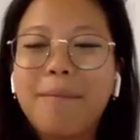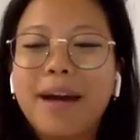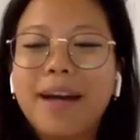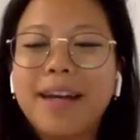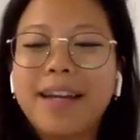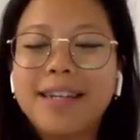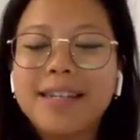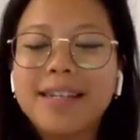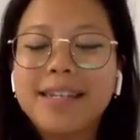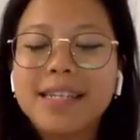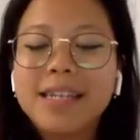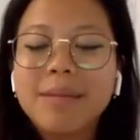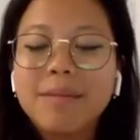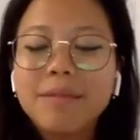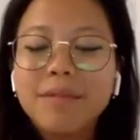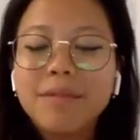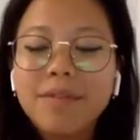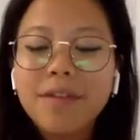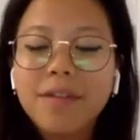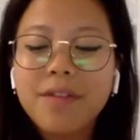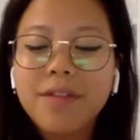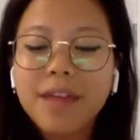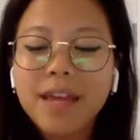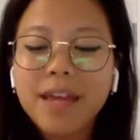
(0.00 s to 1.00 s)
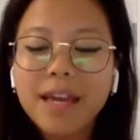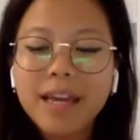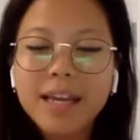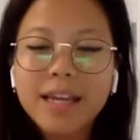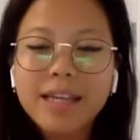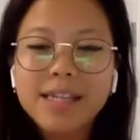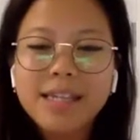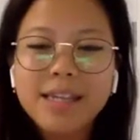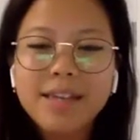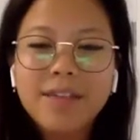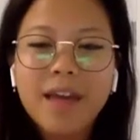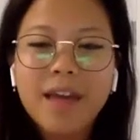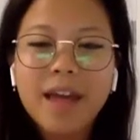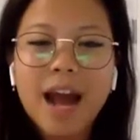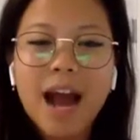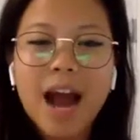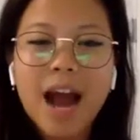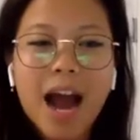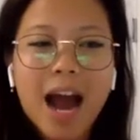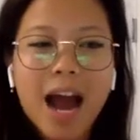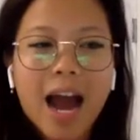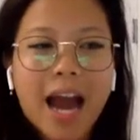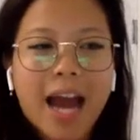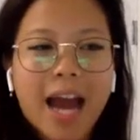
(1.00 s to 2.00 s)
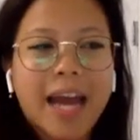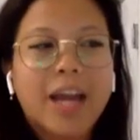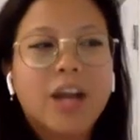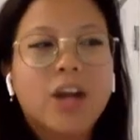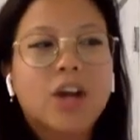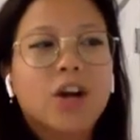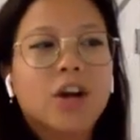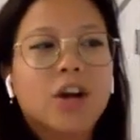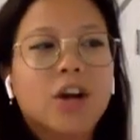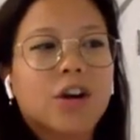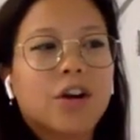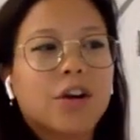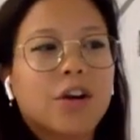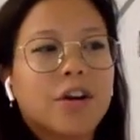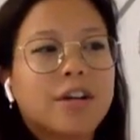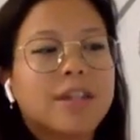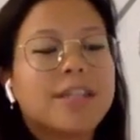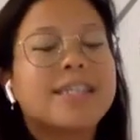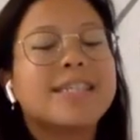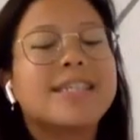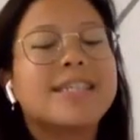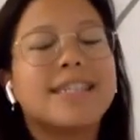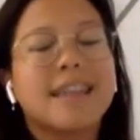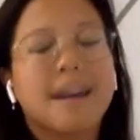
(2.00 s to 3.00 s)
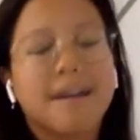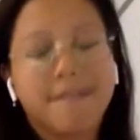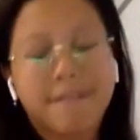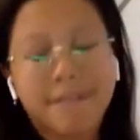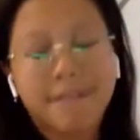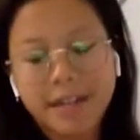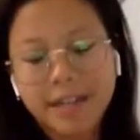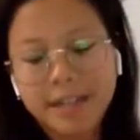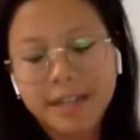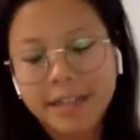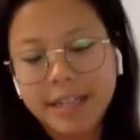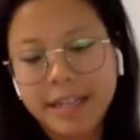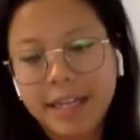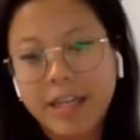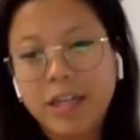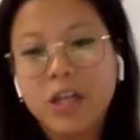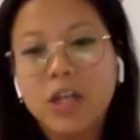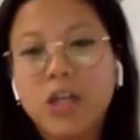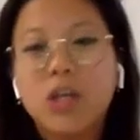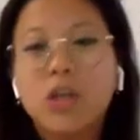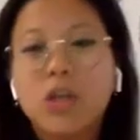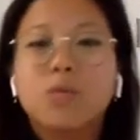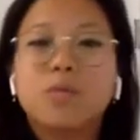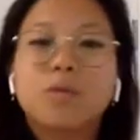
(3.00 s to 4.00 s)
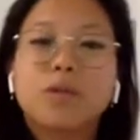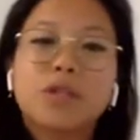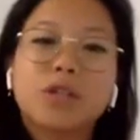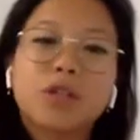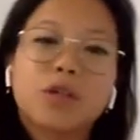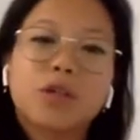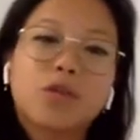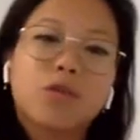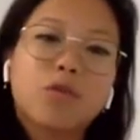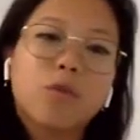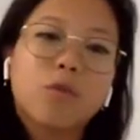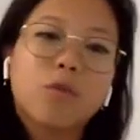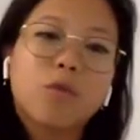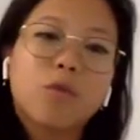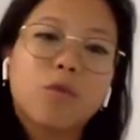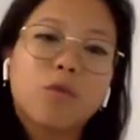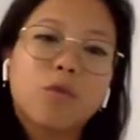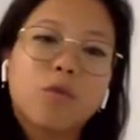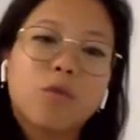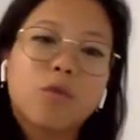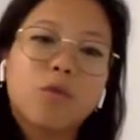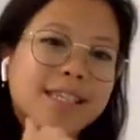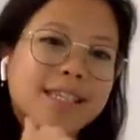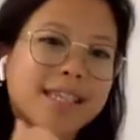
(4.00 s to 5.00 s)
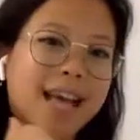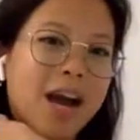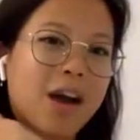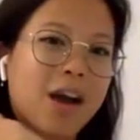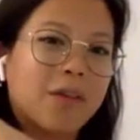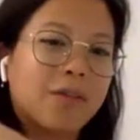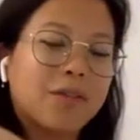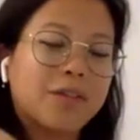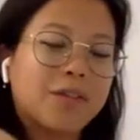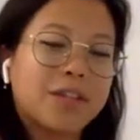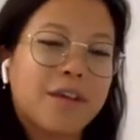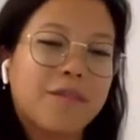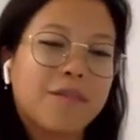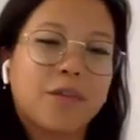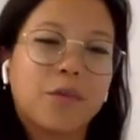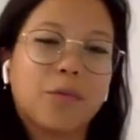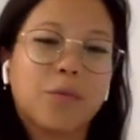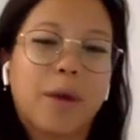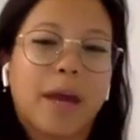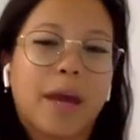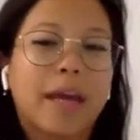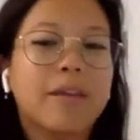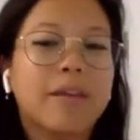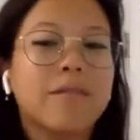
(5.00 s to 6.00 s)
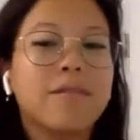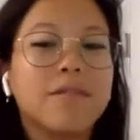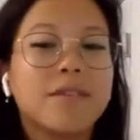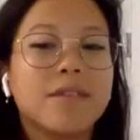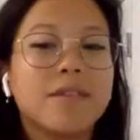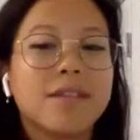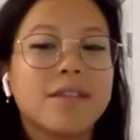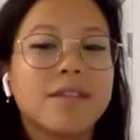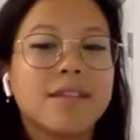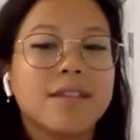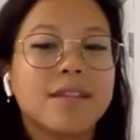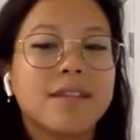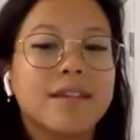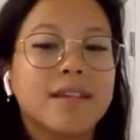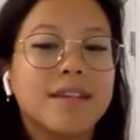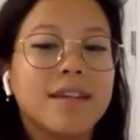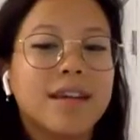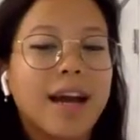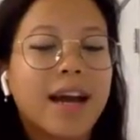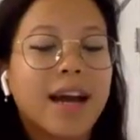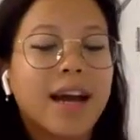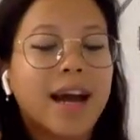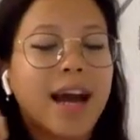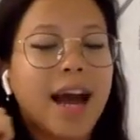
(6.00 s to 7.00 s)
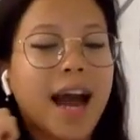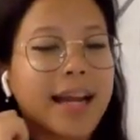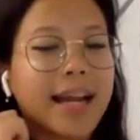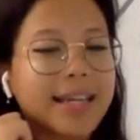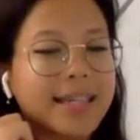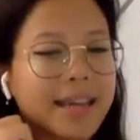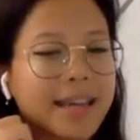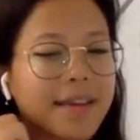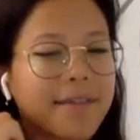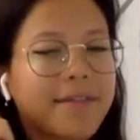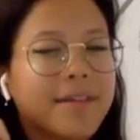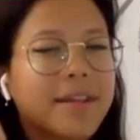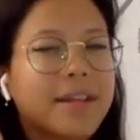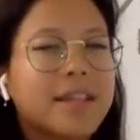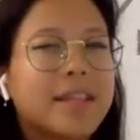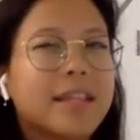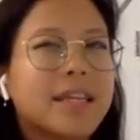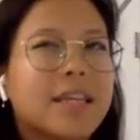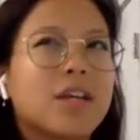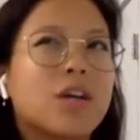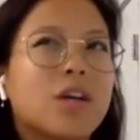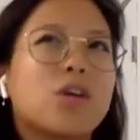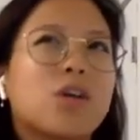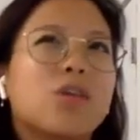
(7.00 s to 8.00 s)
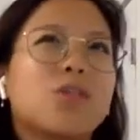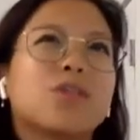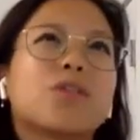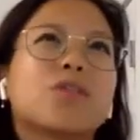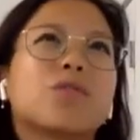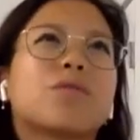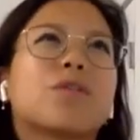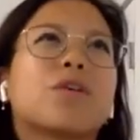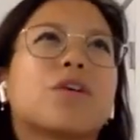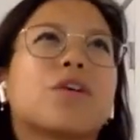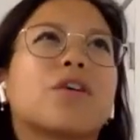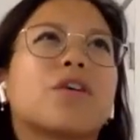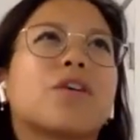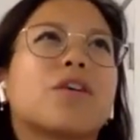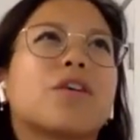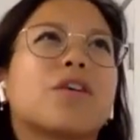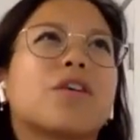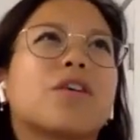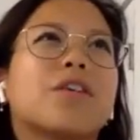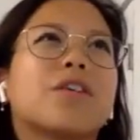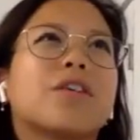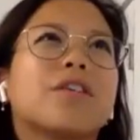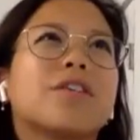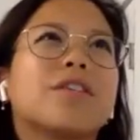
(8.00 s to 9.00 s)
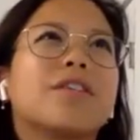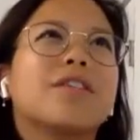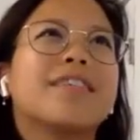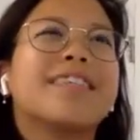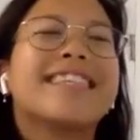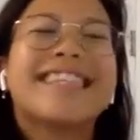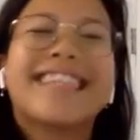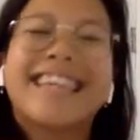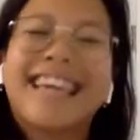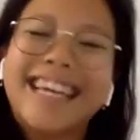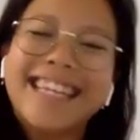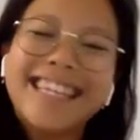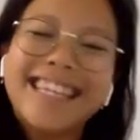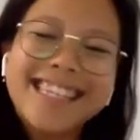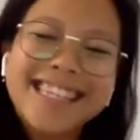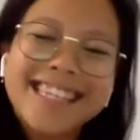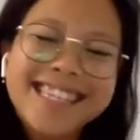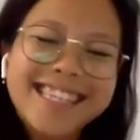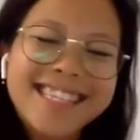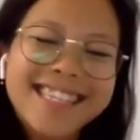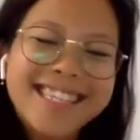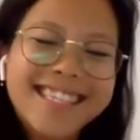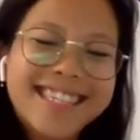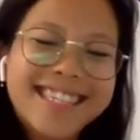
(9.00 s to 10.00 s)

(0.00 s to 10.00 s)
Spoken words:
but some of the things that I heard definitely was the crashing sounds of the waves. I definitely also heard kids,